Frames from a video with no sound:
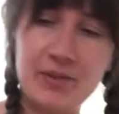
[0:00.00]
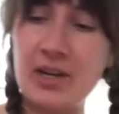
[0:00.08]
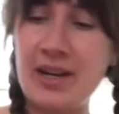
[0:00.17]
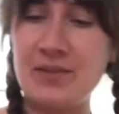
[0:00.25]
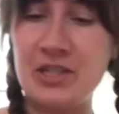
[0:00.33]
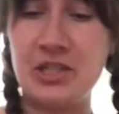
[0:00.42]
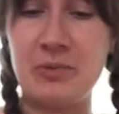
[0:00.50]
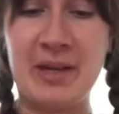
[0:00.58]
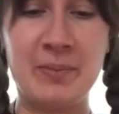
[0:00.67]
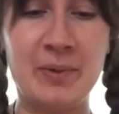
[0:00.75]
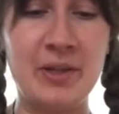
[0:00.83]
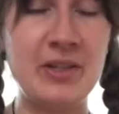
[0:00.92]
don't have tissue
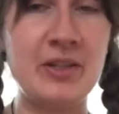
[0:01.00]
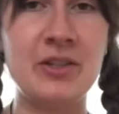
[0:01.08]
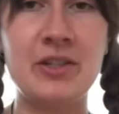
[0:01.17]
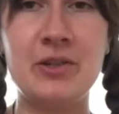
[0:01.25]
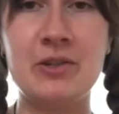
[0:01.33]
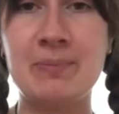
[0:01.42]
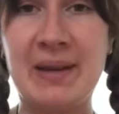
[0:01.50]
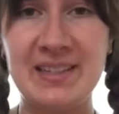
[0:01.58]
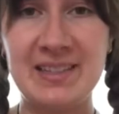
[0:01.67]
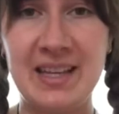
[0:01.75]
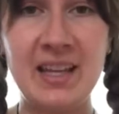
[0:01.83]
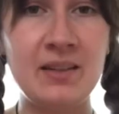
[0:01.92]
paper, you could use
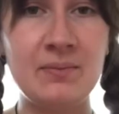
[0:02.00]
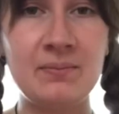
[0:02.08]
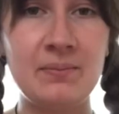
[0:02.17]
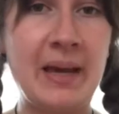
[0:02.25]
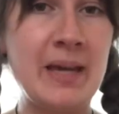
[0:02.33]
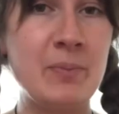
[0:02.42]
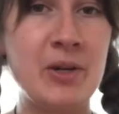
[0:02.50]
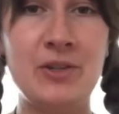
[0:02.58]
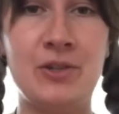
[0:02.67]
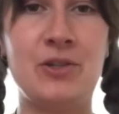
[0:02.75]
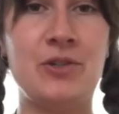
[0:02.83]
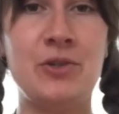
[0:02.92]
magazine paper, you
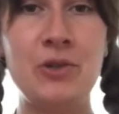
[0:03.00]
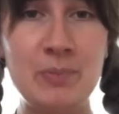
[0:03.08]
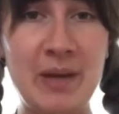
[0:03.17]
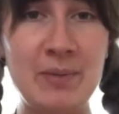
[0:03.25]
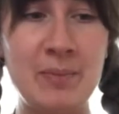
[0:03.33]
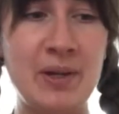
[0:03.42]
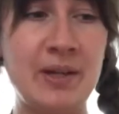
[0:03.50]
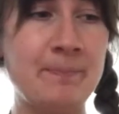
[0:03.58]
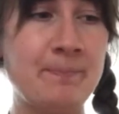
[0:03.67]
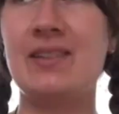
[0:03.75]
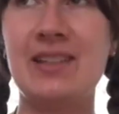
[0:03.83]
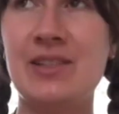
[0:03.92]
could use newspaper,
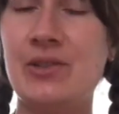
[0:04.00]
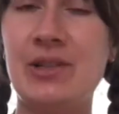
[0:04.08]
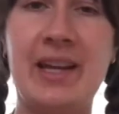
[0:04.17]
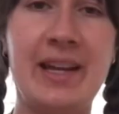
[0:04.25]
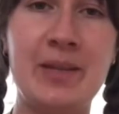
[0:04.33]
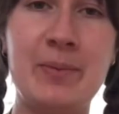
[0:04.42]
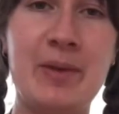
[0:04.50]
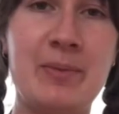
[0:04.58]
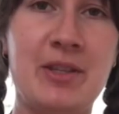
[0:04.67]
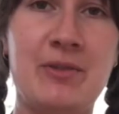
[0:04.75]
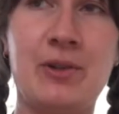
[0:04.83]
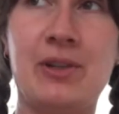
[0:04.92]
literally any paper
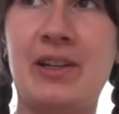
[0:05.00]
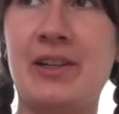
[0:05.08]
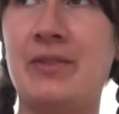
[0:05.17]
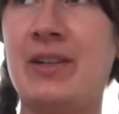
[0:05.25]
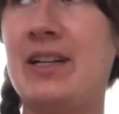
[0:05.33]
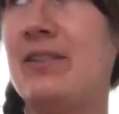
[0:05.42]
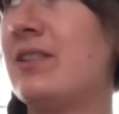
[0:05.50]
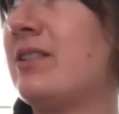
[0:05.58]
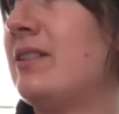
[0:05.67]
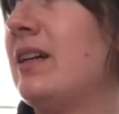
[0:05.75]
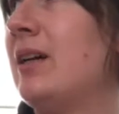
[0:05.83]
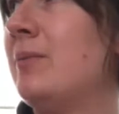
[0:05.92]
that you've got lying around.
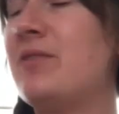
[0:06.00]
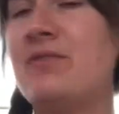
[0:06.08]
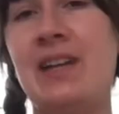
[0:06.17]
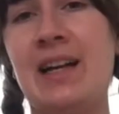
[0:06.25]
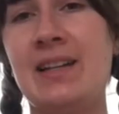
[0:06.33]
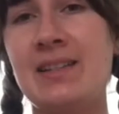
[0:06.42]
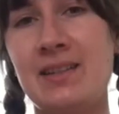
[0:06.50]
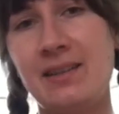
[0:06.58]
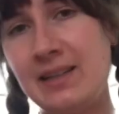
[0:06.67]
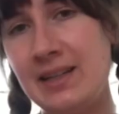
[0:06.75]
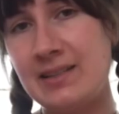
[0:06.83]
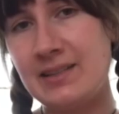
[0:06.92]
In fact,
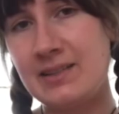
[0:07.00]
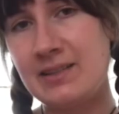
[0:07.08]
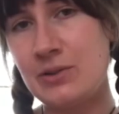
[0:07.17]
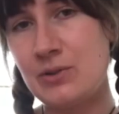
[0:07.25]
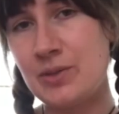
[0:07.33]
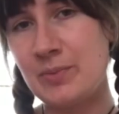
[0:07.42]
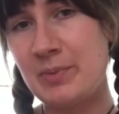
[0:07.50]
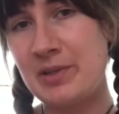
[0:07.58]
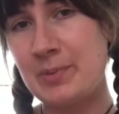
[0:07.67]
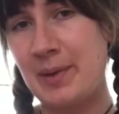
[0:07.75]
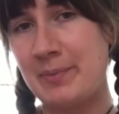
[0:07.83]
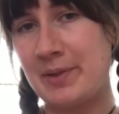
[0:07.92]
let's do some with
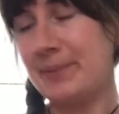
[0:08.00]
printer paper.